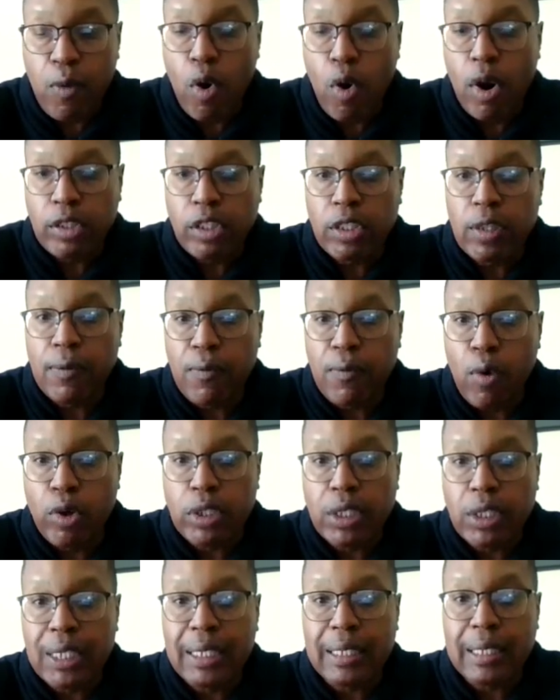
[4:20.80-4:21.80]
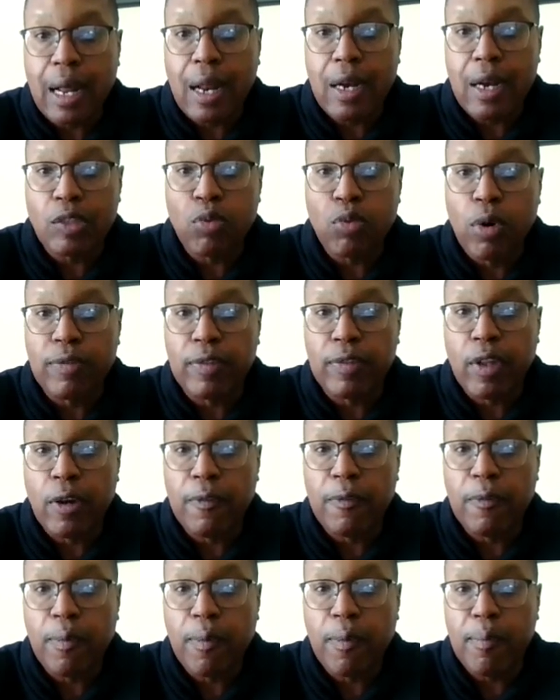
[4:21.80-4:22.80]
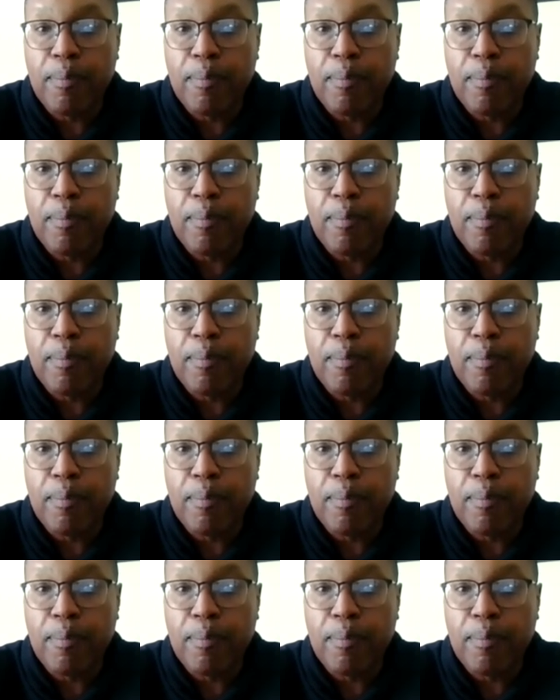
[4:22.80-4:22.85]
$414 worth of